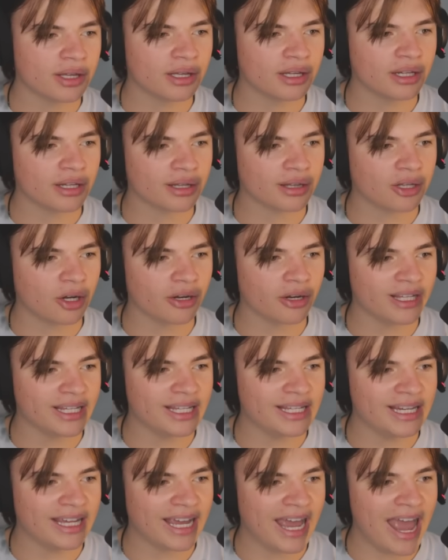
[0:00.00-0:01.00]
is gonna start
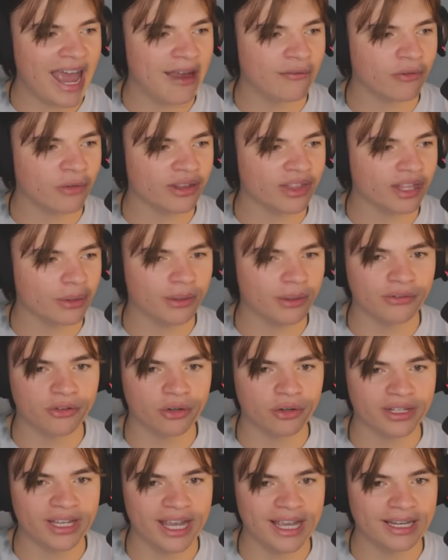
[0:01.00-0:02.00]
eating everything we've
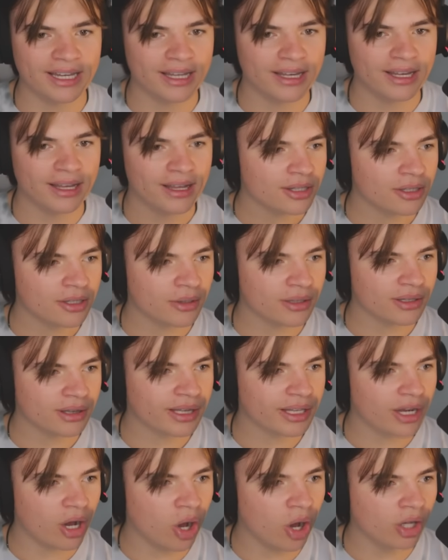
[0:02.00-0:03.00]
created. You could
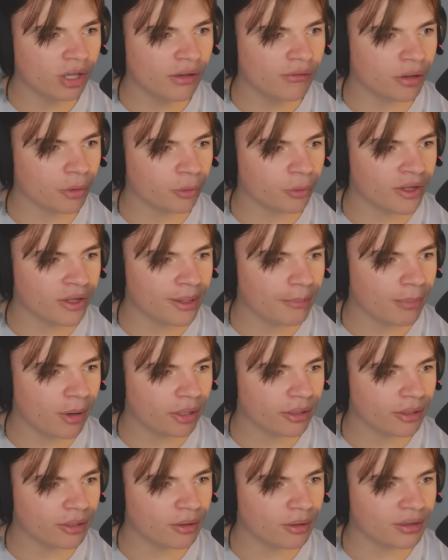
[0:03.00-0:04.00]
see all of the ring
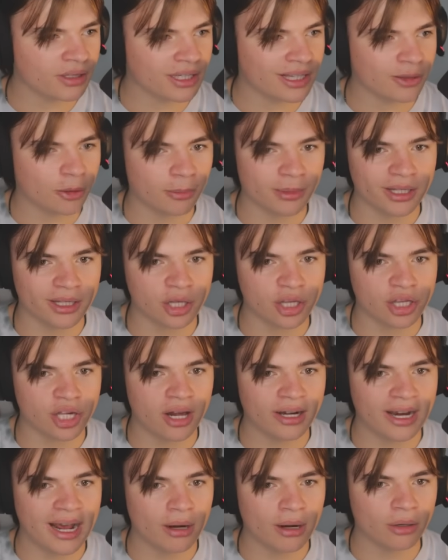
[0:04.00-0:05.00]
particles either being
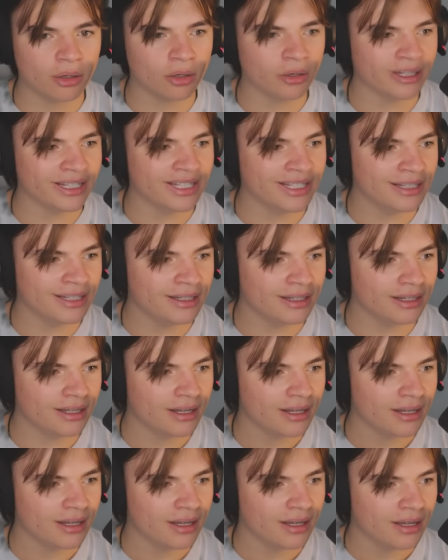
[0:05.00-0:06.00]
shot out or eaten.
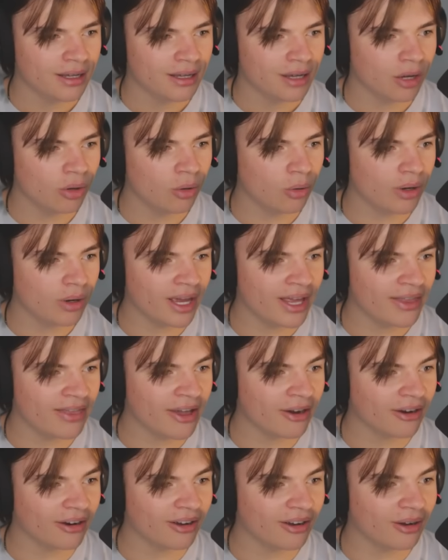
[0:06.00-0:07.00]
Oh, and
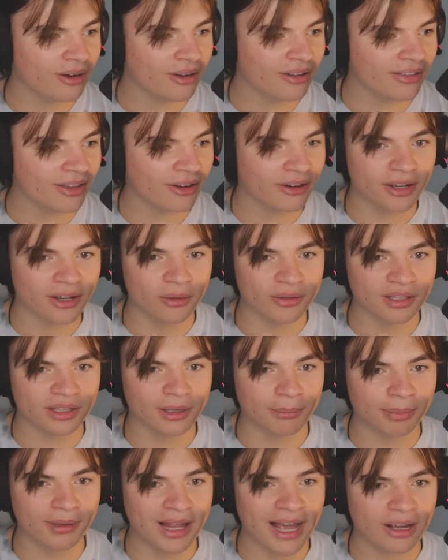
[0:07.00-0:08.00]
there, there it goes. It's
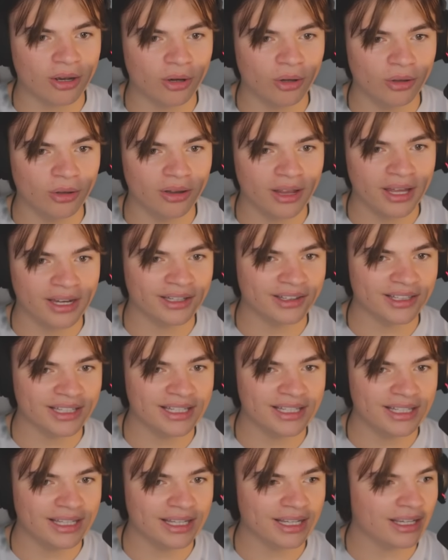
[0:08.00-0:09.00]
a black hole and it's
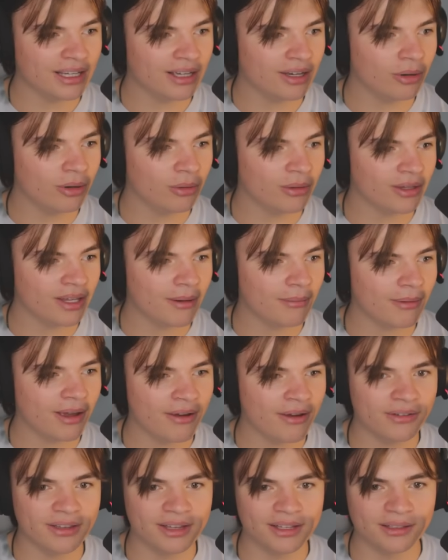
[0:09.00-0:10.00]
eating. Oh, yep.
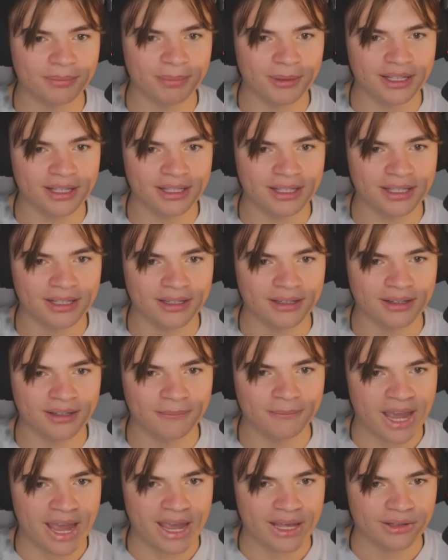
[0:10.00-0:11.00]
Everything's being eaten.
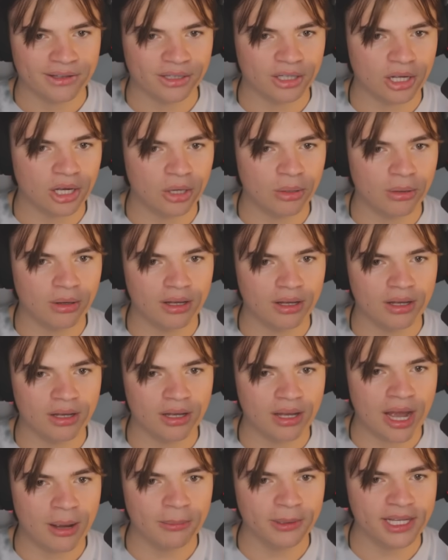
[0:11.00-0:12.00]
Okay. So
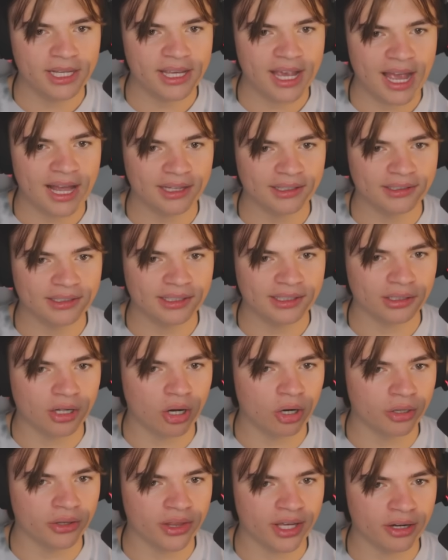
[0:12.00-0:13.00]
how many galaxies
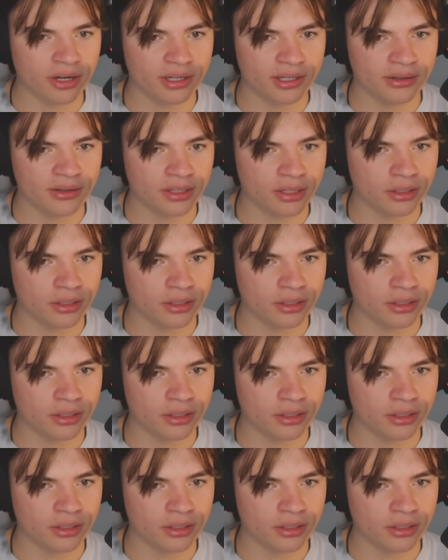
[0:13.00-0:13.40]
are there in the